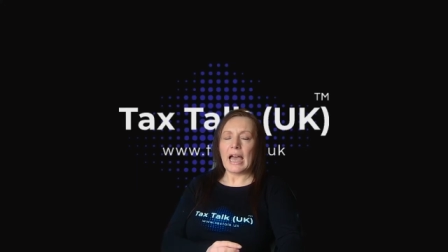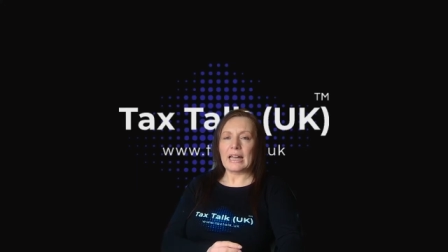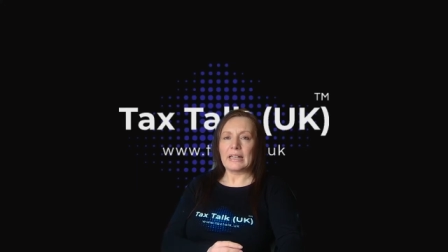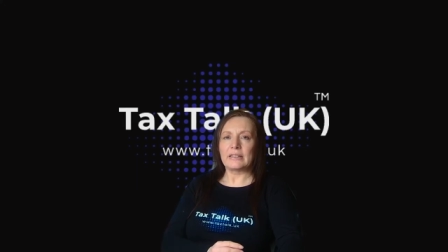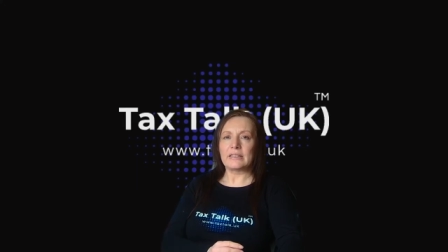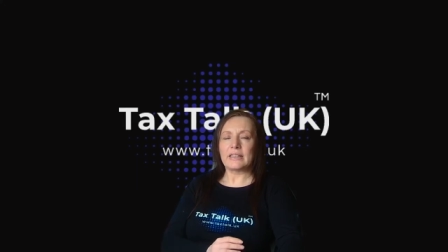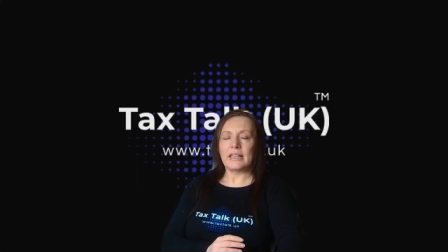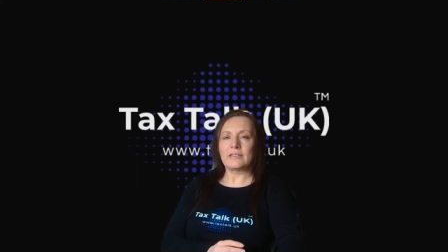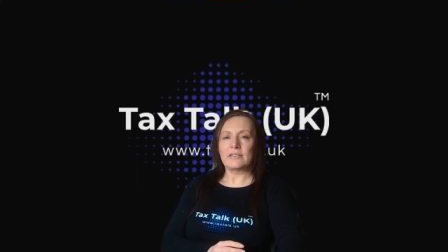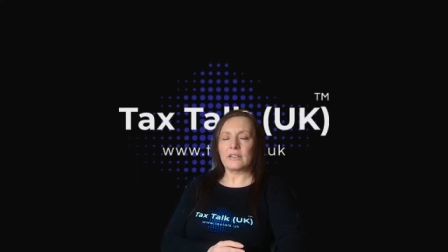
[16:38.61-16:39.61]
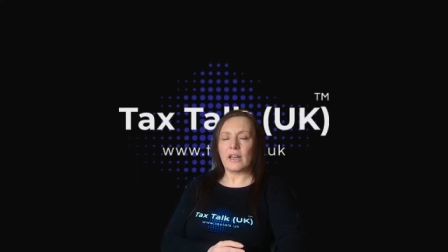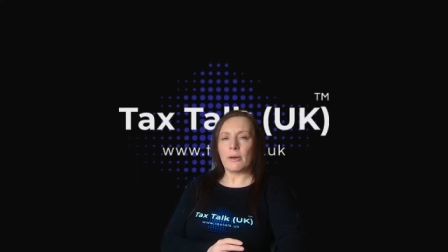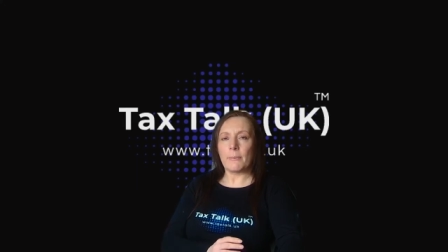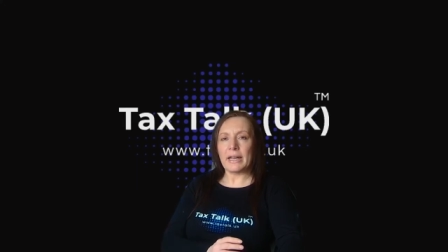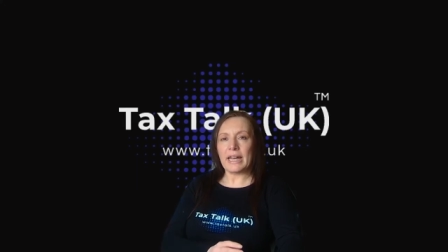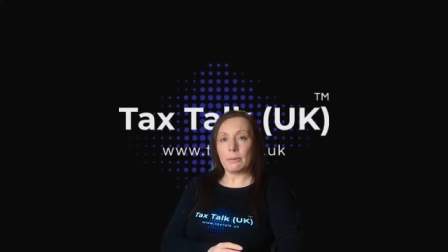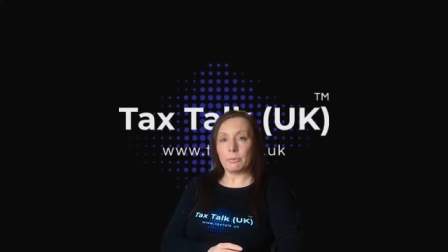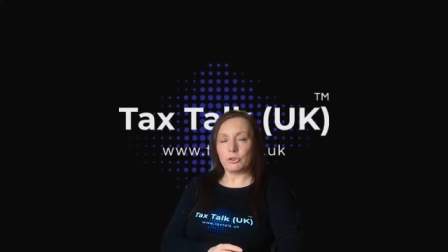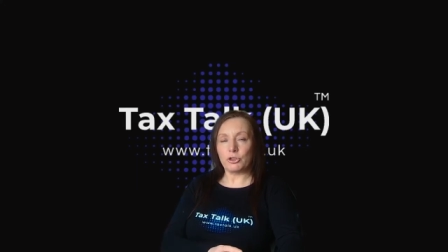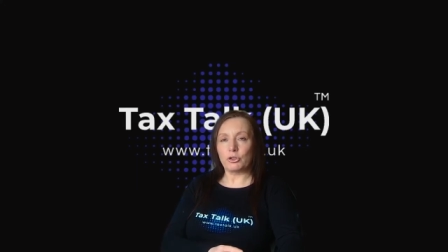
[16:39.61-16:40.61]
And this um,
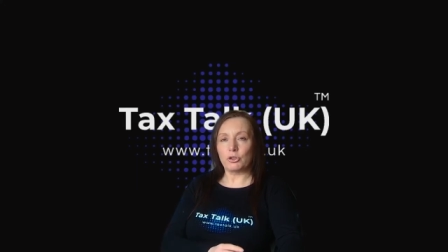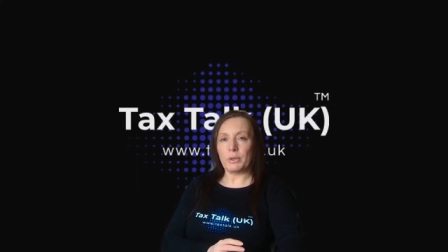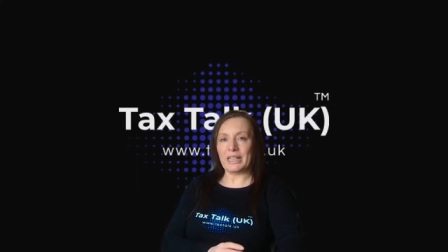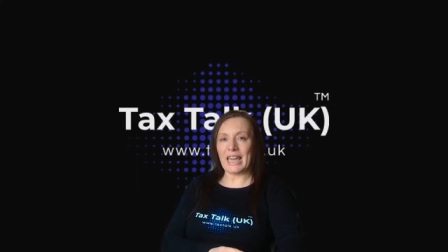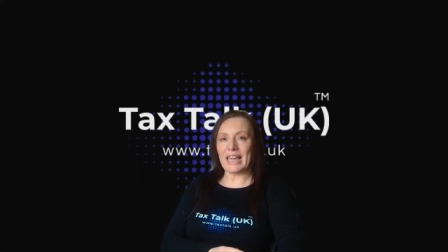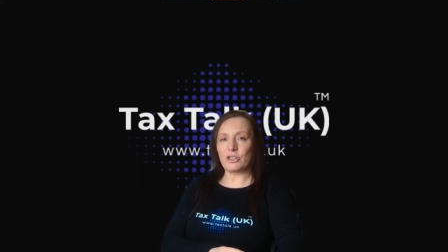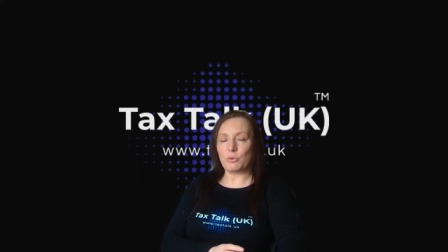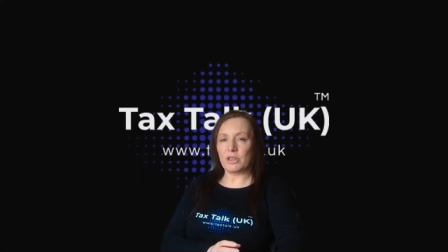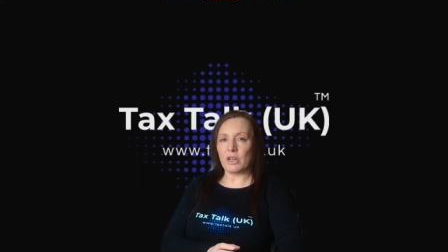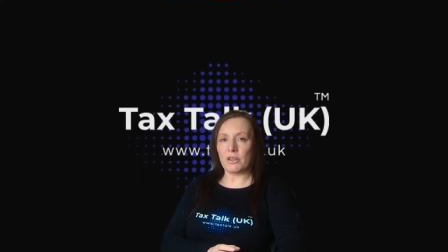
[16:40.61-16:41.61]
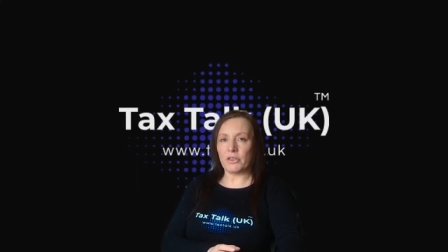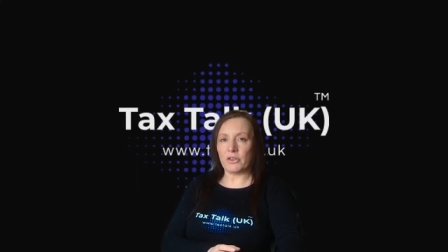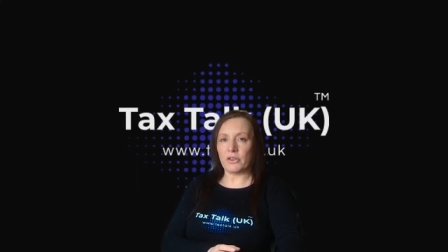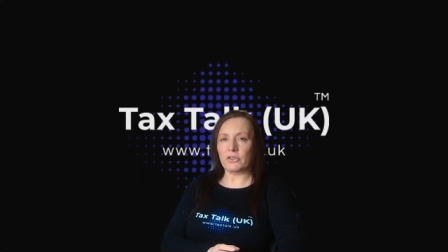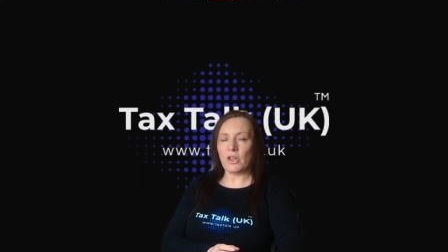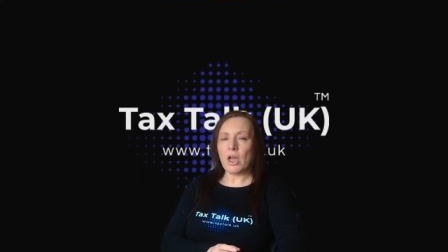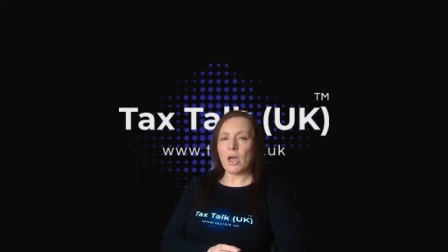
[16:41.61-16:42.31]
enables you to engage with others